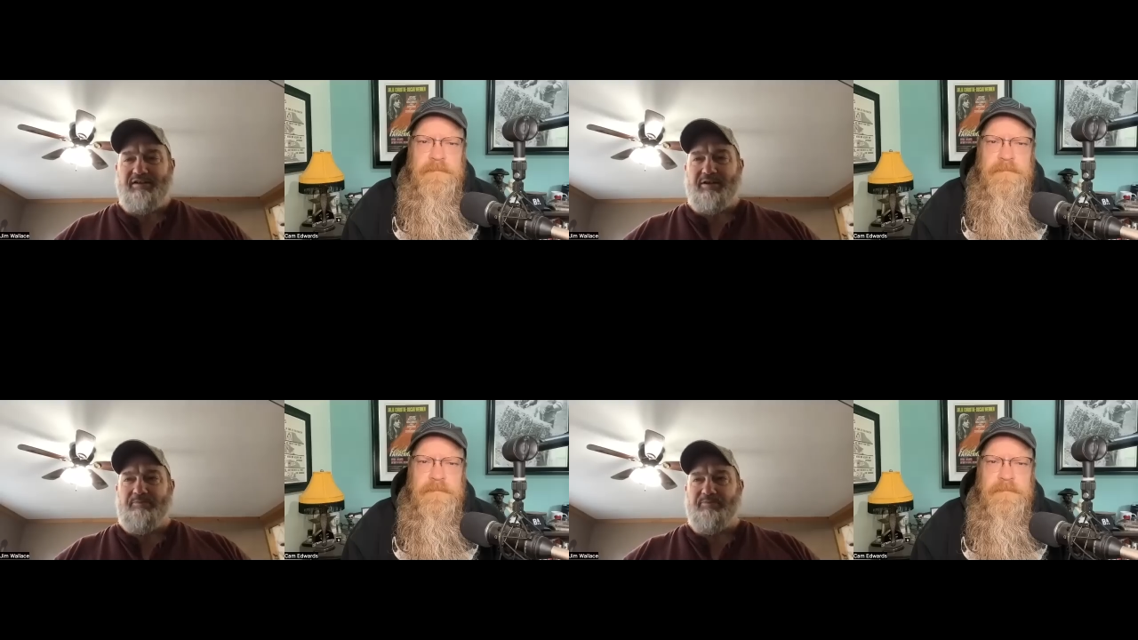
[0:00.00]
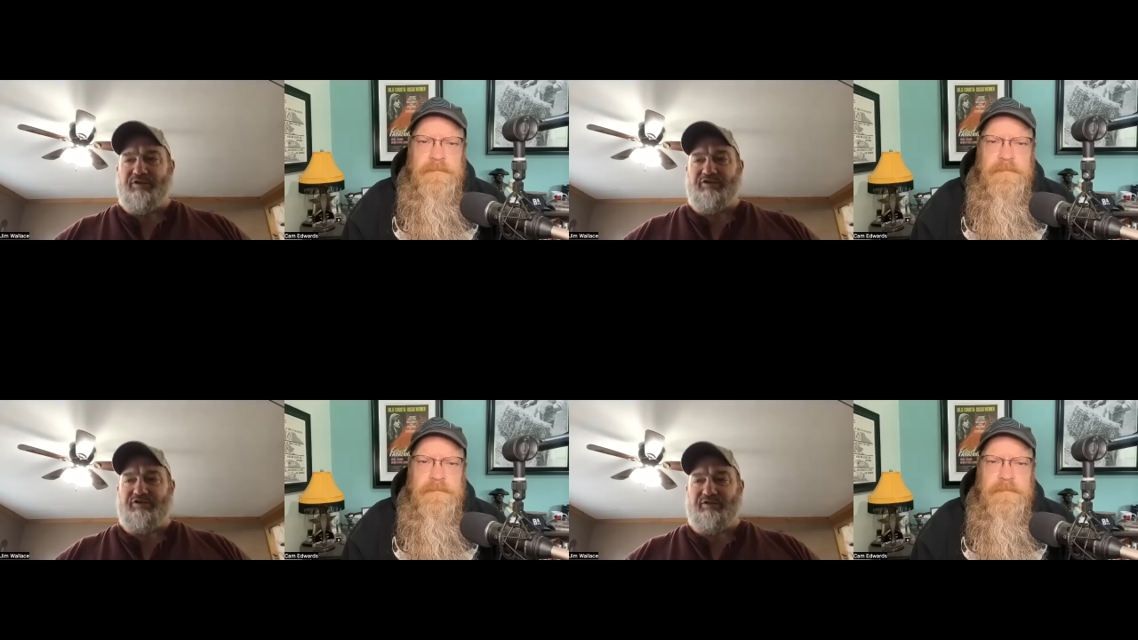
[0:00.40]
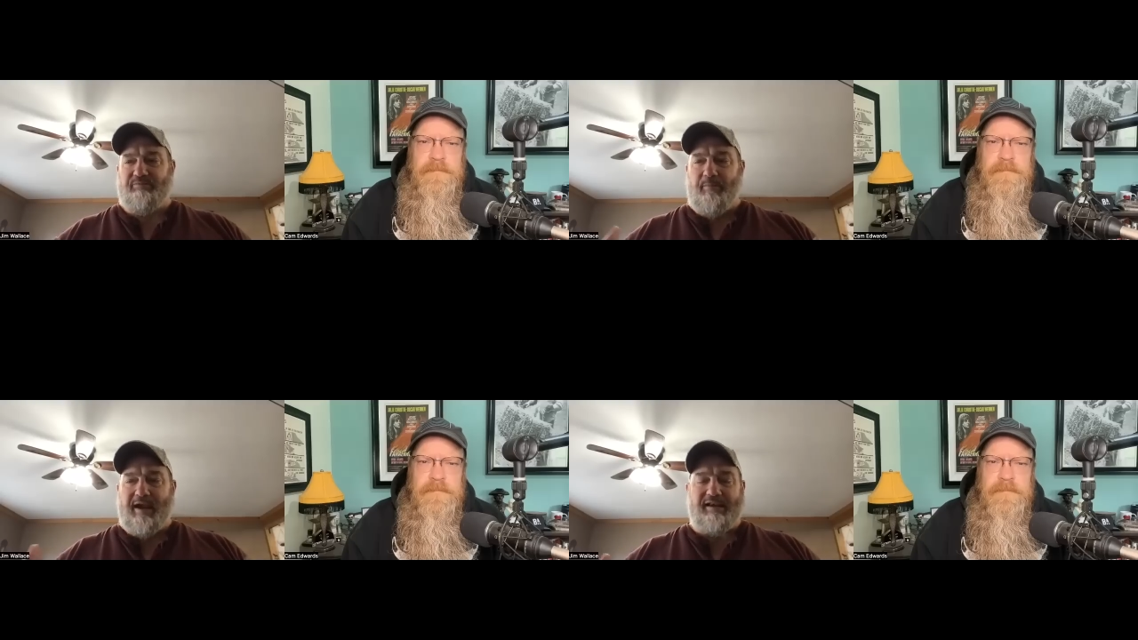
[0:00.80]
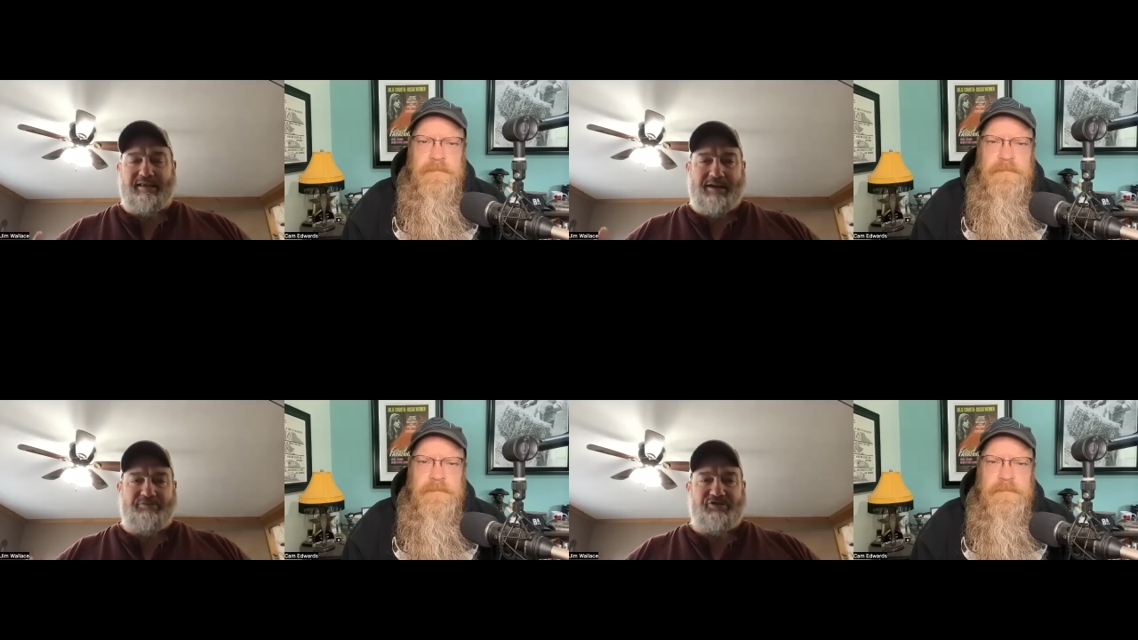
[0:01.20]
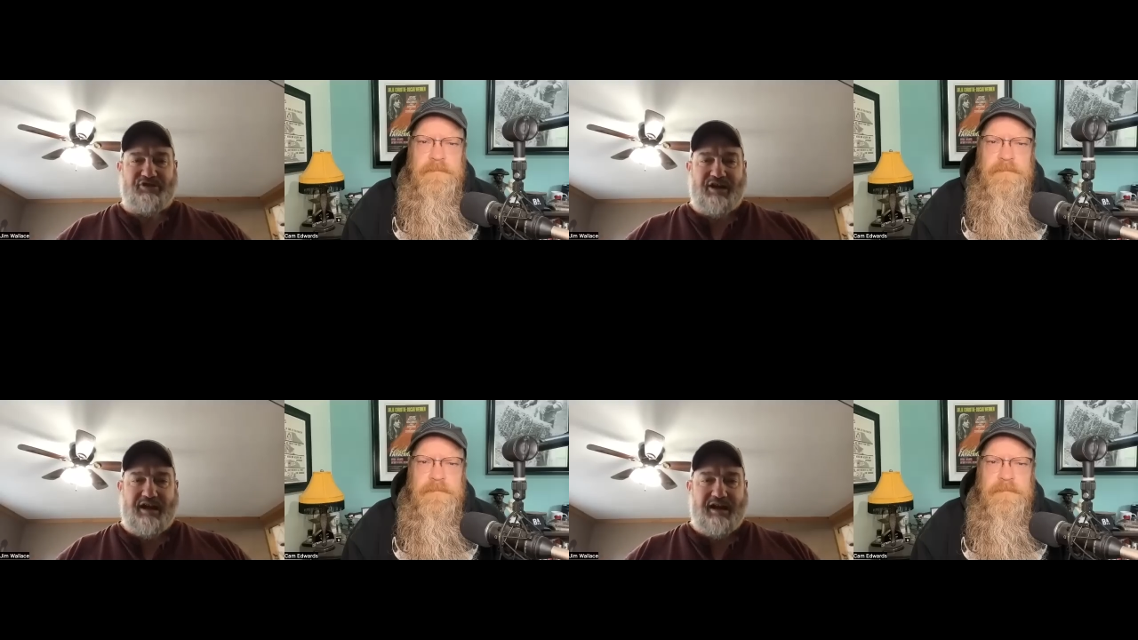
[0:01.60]
Speaker 1: to to make them
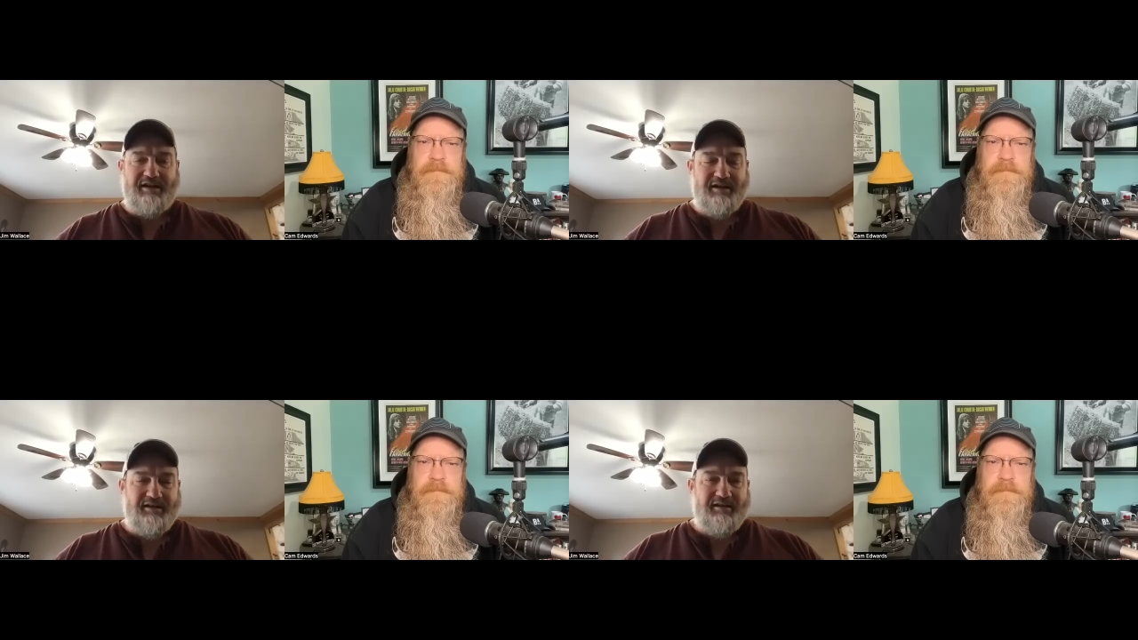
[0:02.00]
see